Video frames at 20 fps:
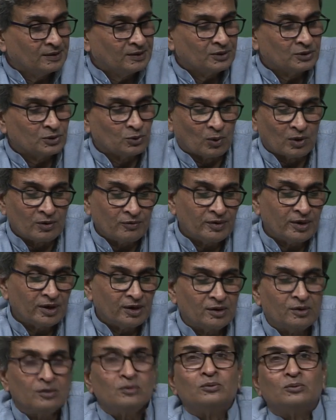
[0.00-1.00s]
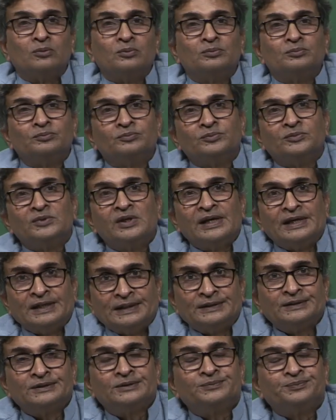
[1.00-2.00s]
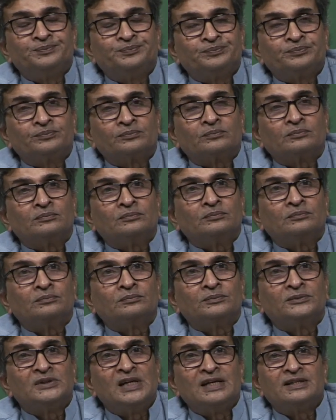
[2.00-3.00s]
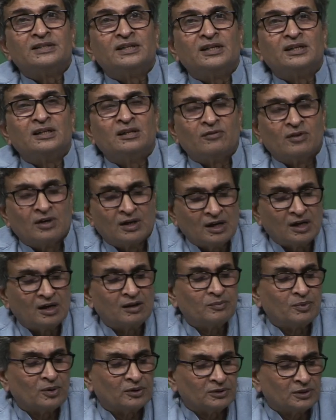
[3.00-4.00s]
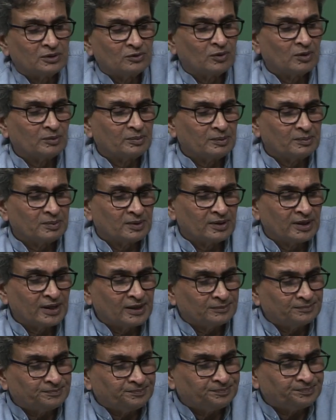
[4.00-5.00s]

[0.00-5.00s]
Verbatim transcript: So, what we can do is let us say in the Wurlan process what people did